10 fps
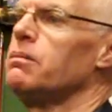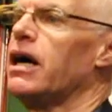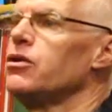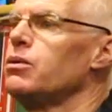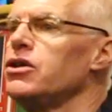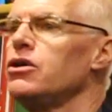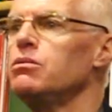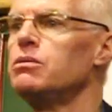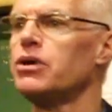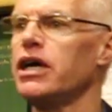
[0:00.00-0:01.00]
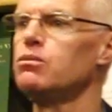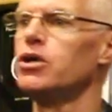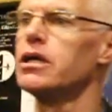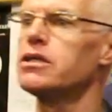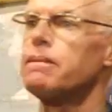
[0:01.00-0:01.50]
about the way the human brain
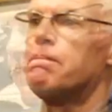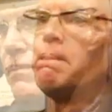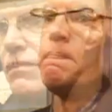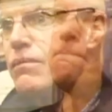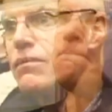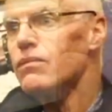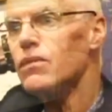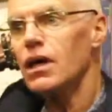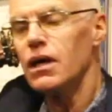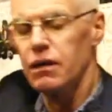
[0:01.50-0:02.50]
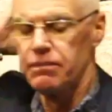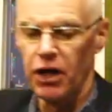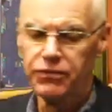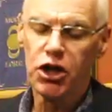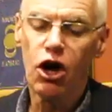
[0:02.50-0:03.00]
works?
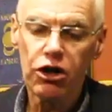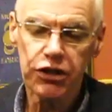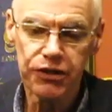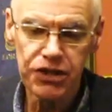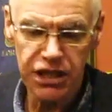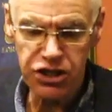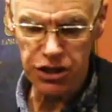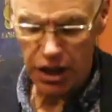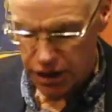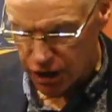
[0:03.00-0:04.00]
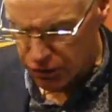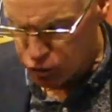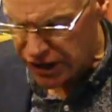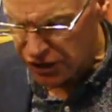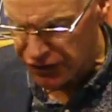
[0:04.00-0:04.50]
The archons uh, uh,
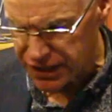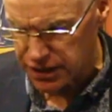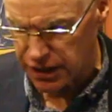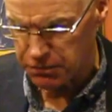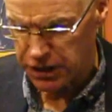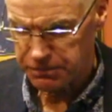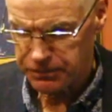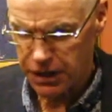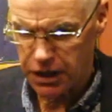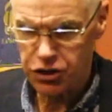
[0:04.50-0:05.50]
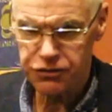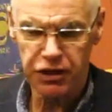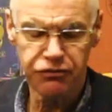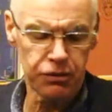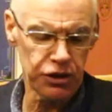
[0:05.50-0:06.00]
really fascinate me, uh, just for
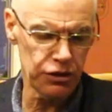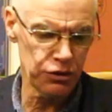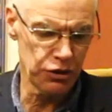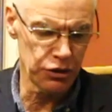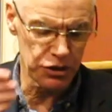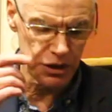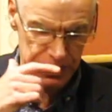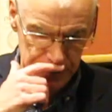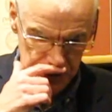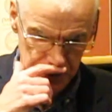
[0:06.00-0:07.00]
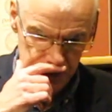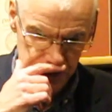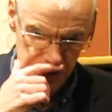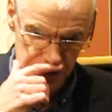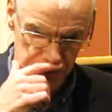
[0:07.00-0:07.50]
everybody who, who's not into
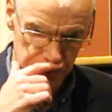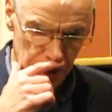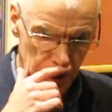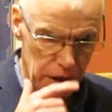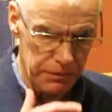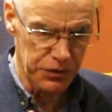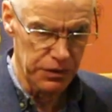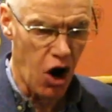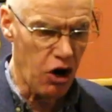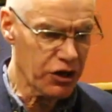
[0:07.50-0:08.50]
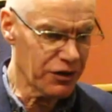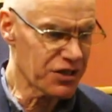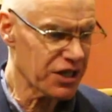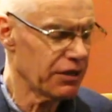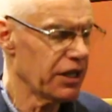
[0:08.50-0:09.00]
Gnosticism.
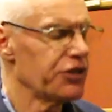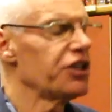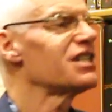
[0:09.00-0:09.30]
Archons, the